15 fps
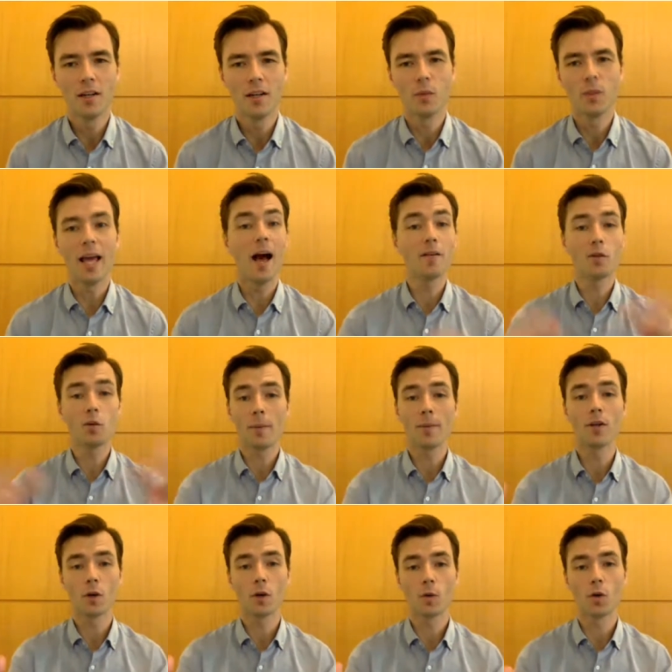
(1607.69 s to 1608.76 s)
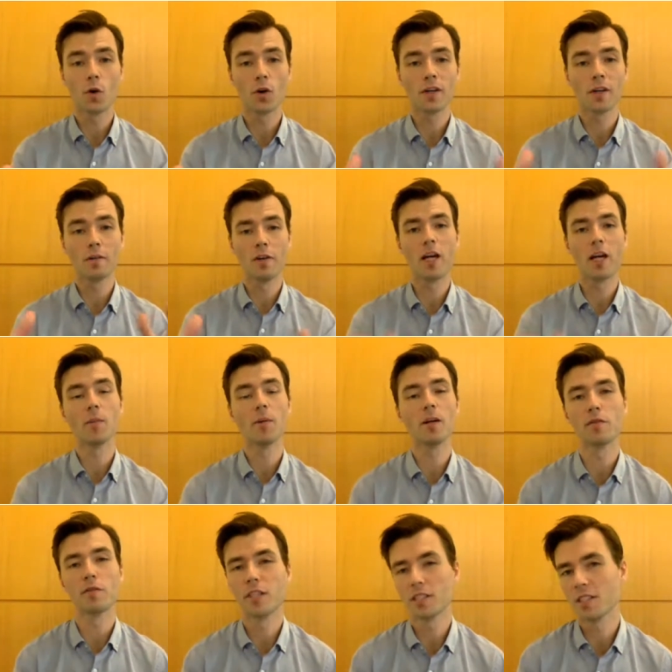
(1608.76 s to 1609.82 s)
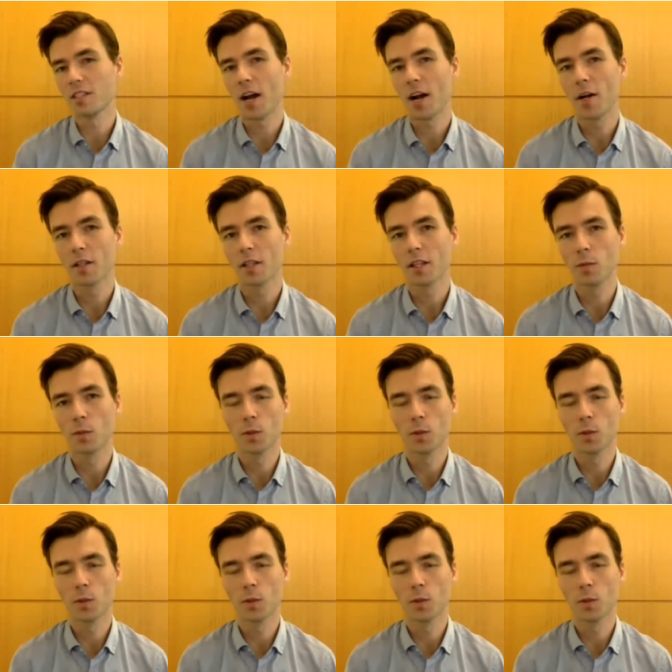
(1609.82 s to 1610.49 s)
We have a webinar recording available of this entire thing,